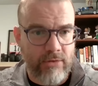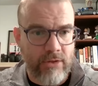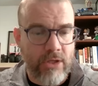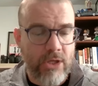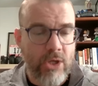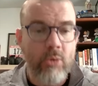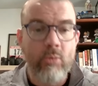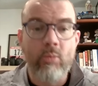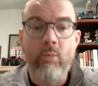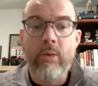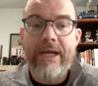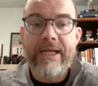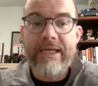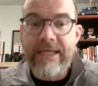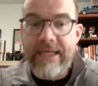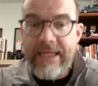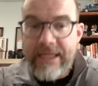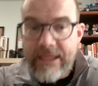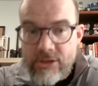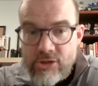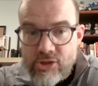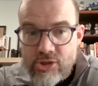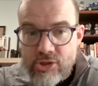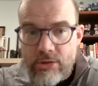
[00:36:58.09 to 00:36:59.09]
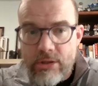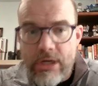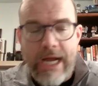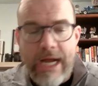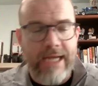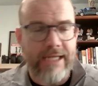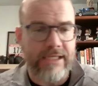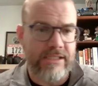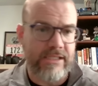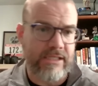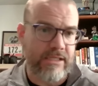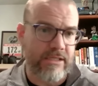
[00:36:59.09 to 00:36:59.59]
Mm-hmm. We need your
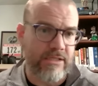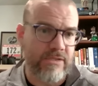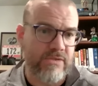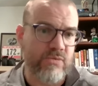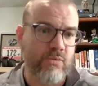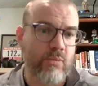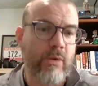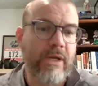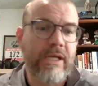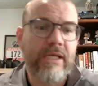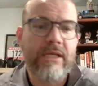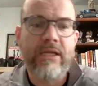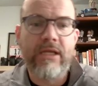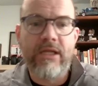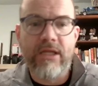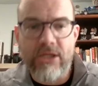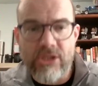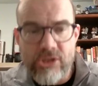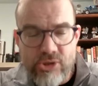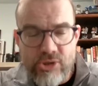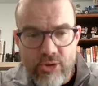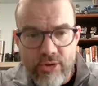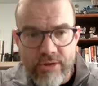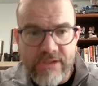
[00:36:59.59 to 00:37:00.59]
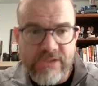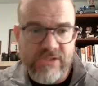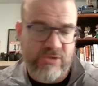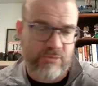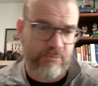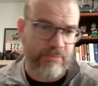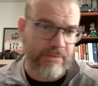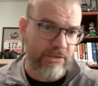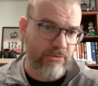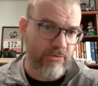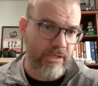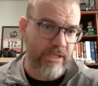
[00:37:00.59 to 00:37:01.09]
ideas, we need your
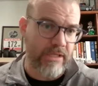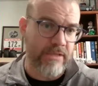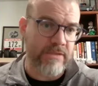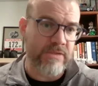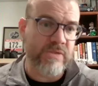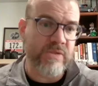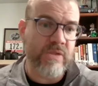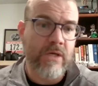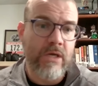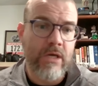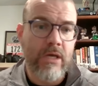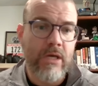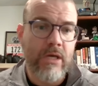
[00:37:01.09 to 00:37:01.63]
experience.